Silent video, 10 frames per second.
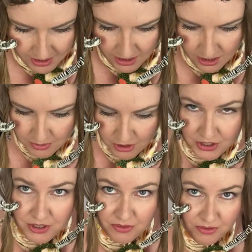and I'm
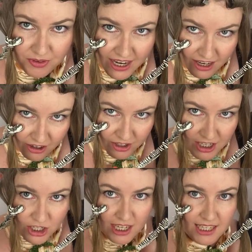going to
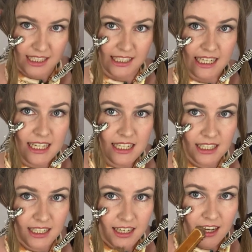very gently
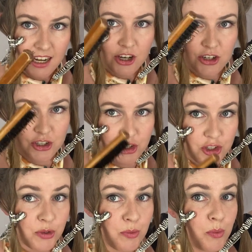
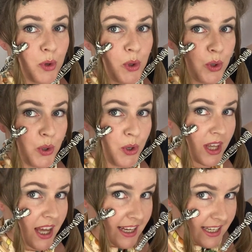just smooth
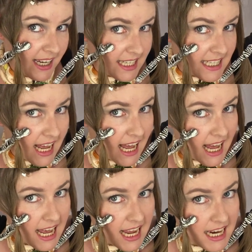it a
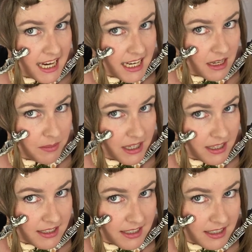tiny bit.